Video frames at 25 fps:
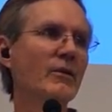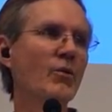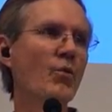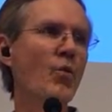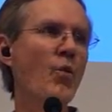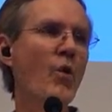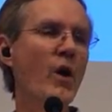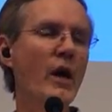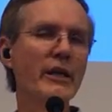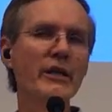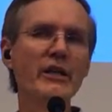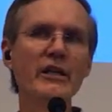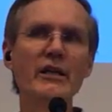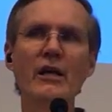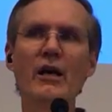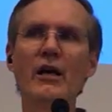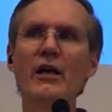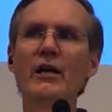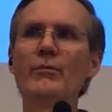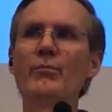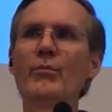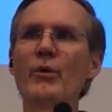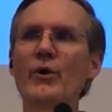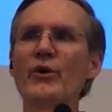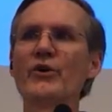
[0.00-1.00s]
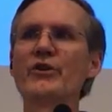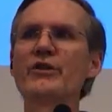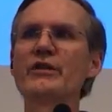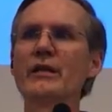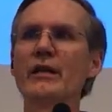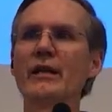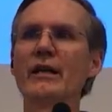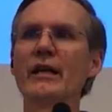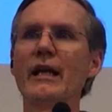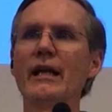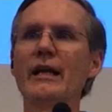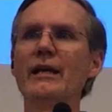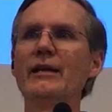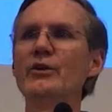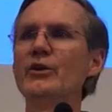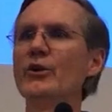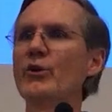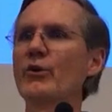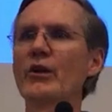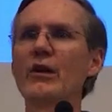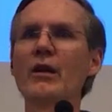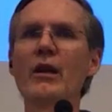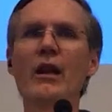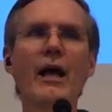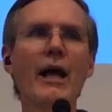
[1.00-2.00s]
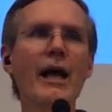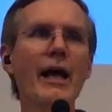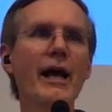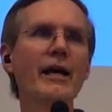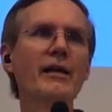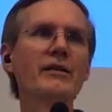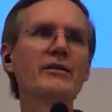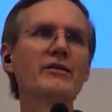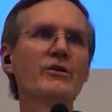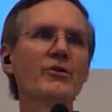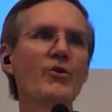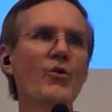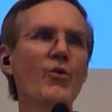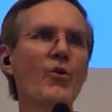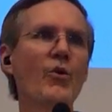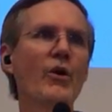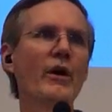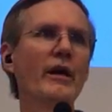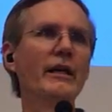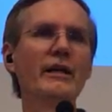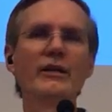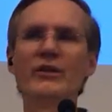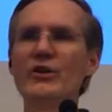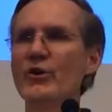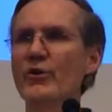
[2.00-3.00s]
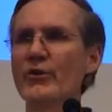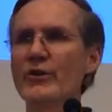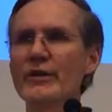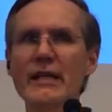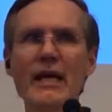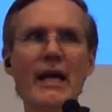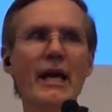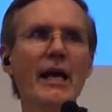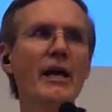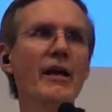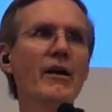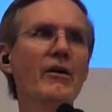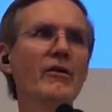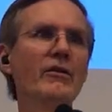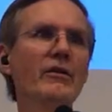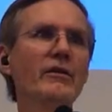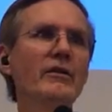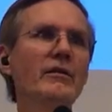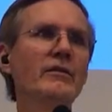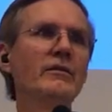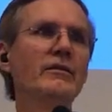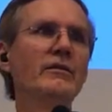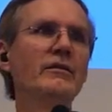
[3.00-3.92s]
one young person in your class or in your town